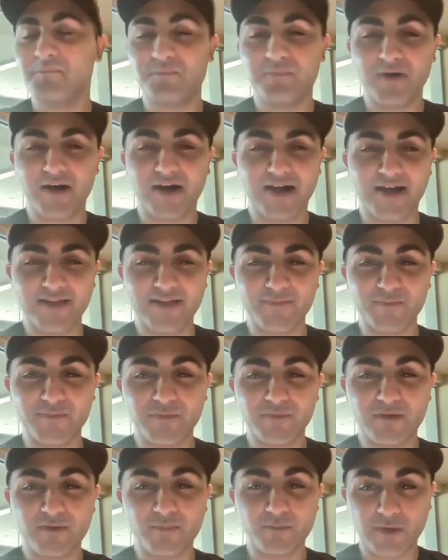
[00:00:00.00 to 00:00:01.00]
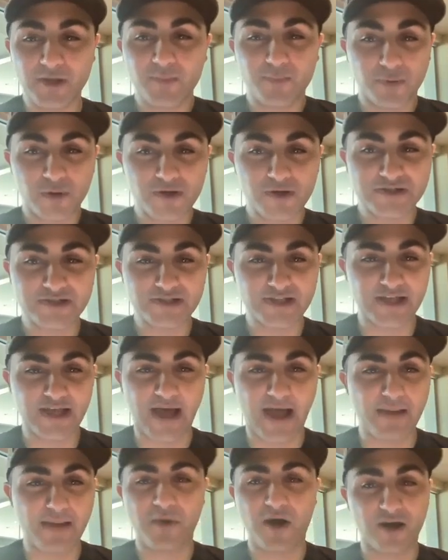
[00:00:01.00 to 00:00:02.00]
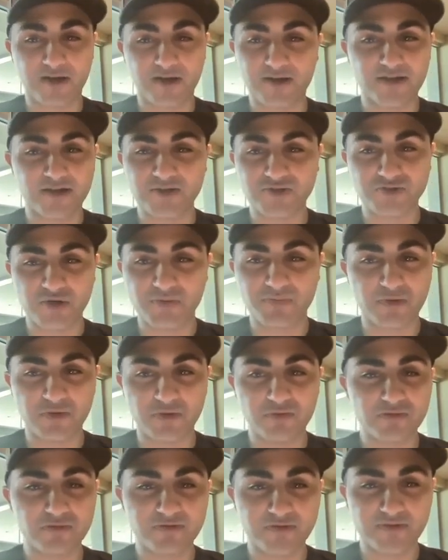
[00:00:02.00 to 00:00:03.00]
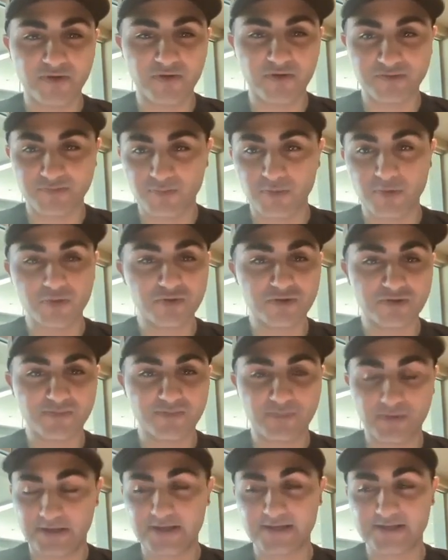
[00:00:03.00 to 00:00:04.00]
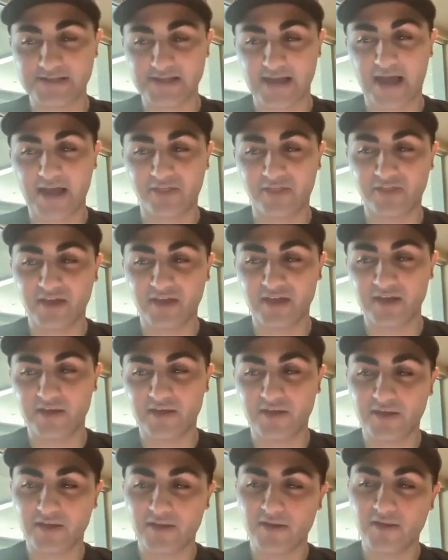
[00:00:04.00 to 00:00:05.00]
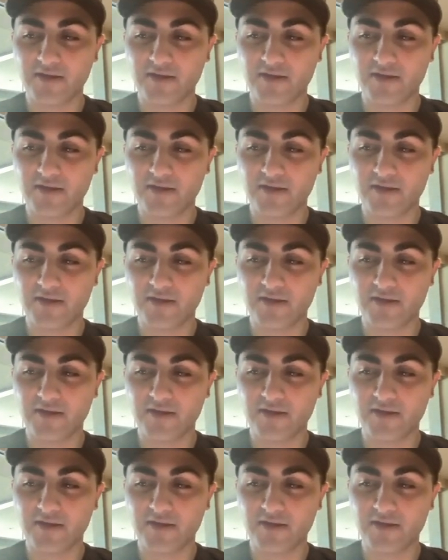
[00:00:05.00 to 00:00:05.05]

But me personally, I'm not going to contribute to those boos, because I think